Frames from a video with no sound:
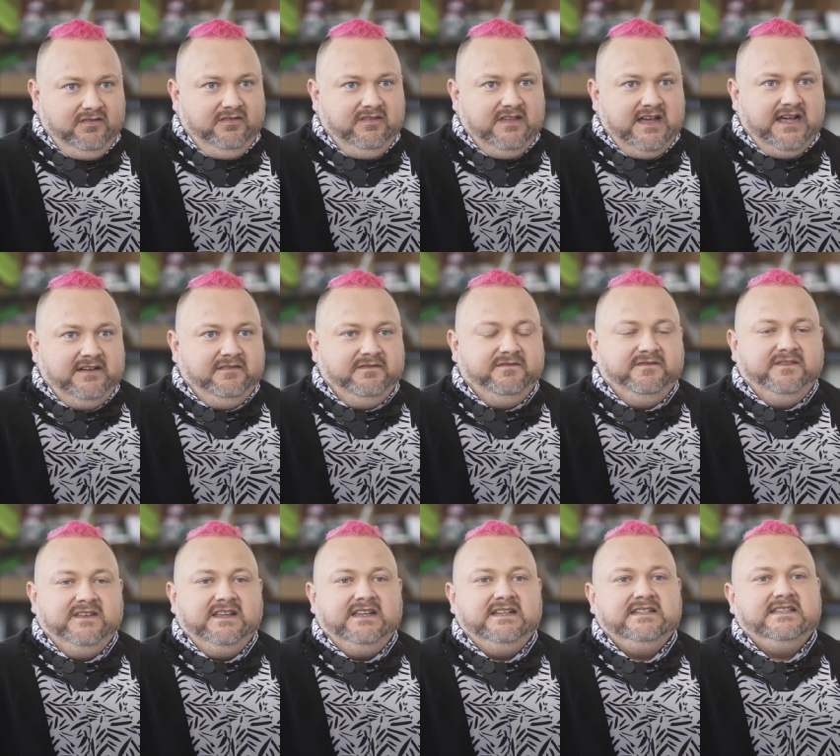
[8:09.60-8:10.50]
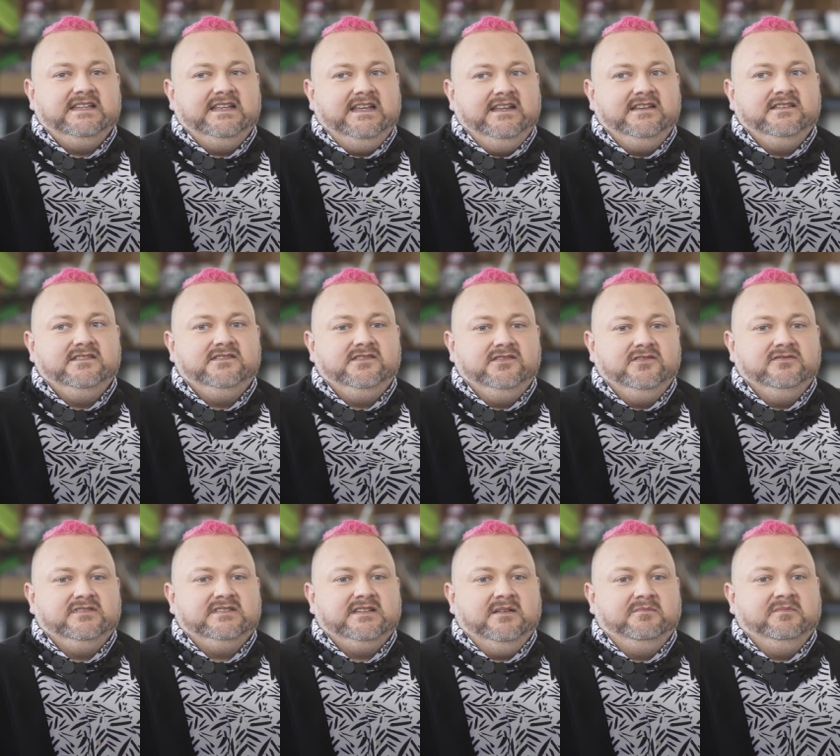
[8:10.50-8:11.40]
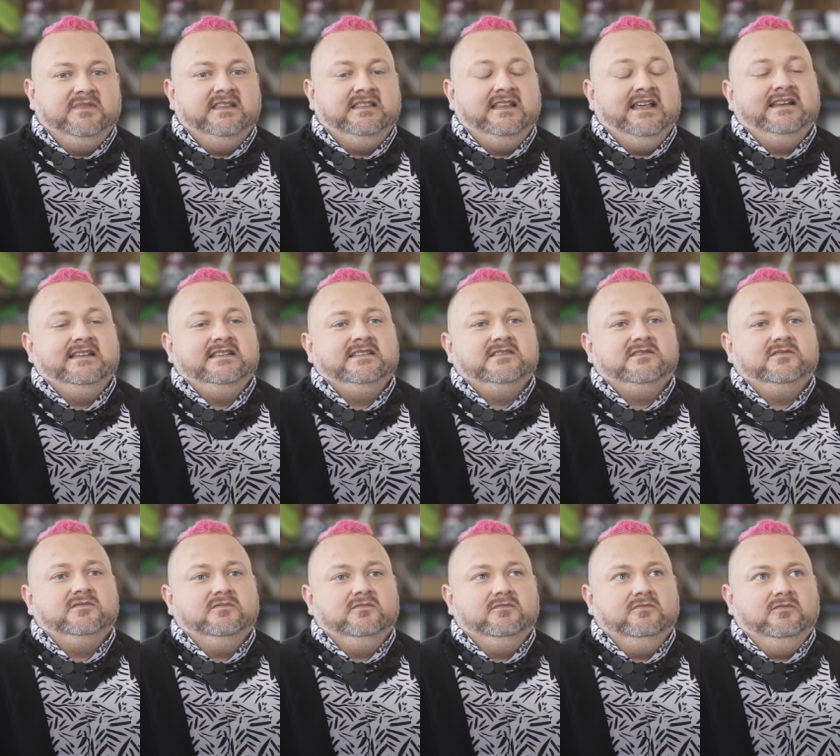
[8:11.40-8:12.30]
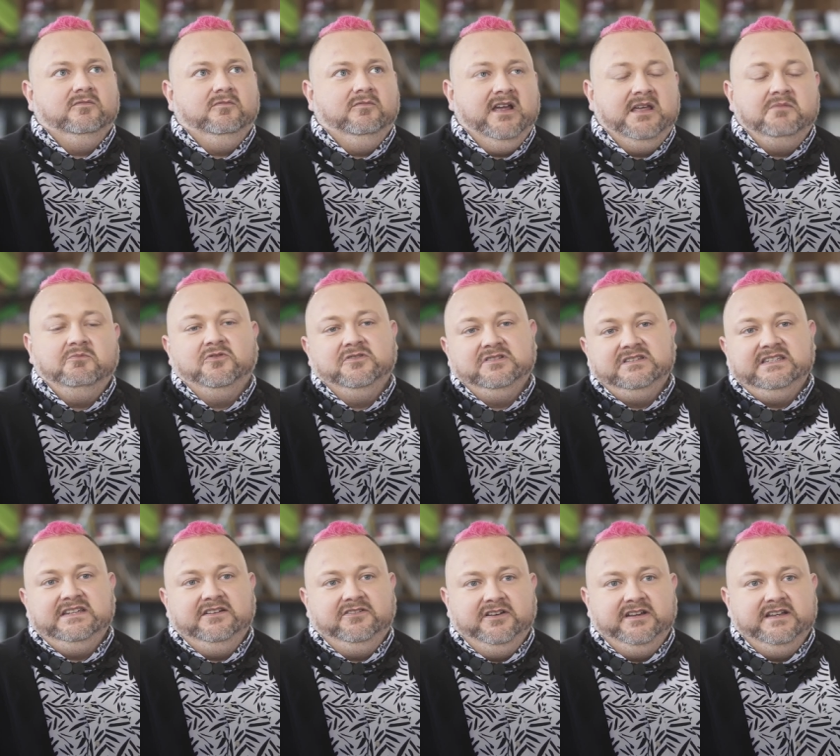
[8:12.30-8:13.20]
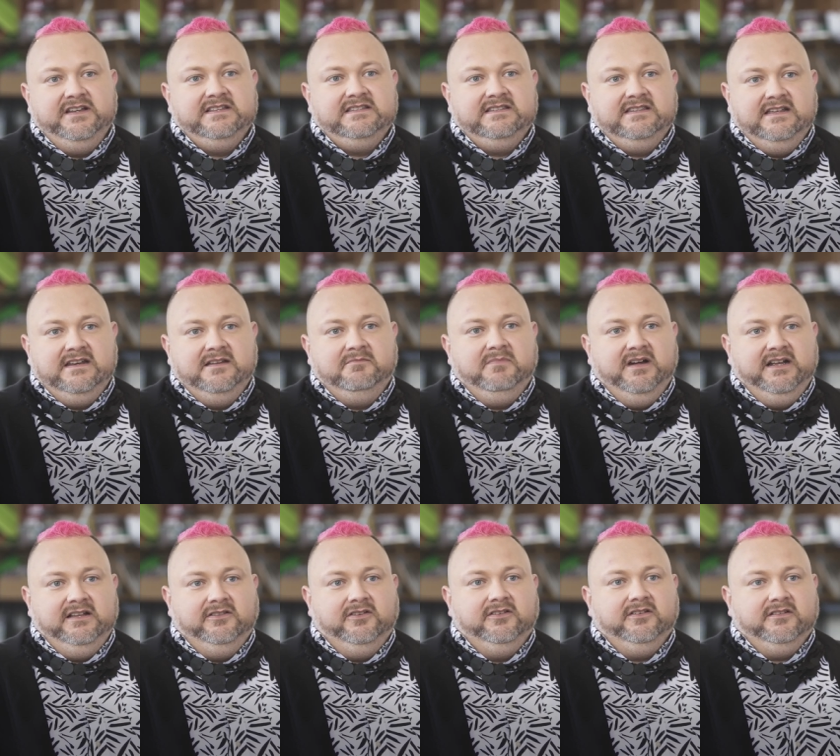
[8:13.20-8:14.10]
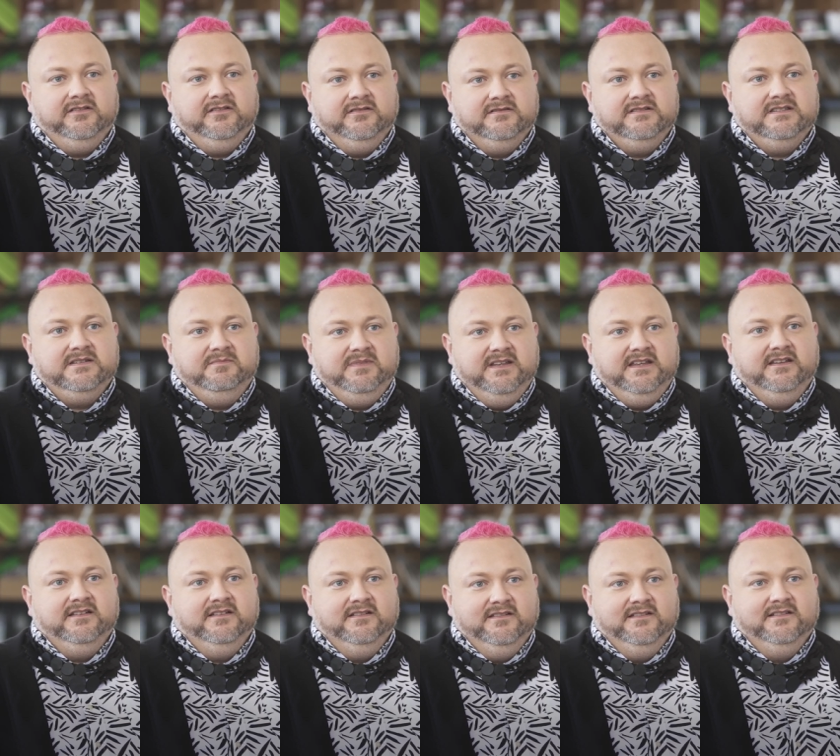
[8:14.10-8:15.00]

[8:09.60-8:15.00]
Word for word: that feeds into something that is way more serious than it might look to be.